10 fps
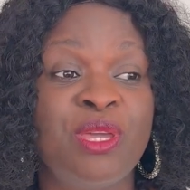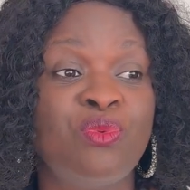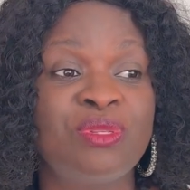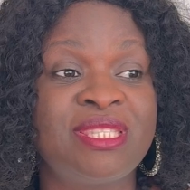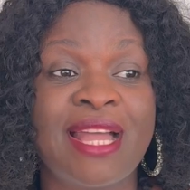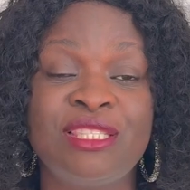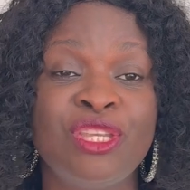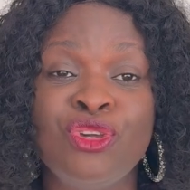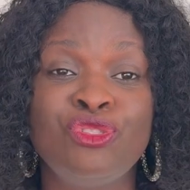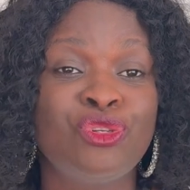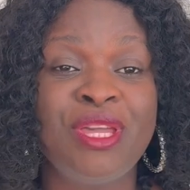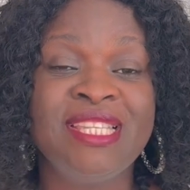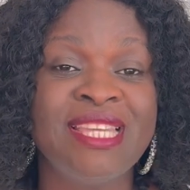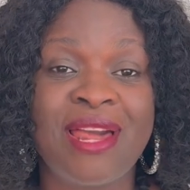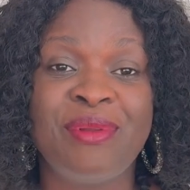They will start
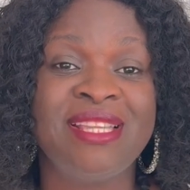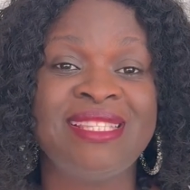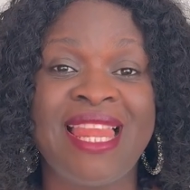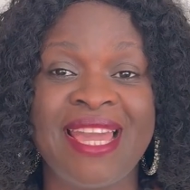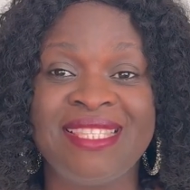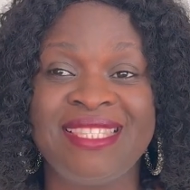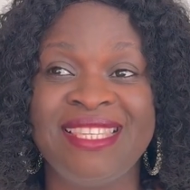showing their red lights.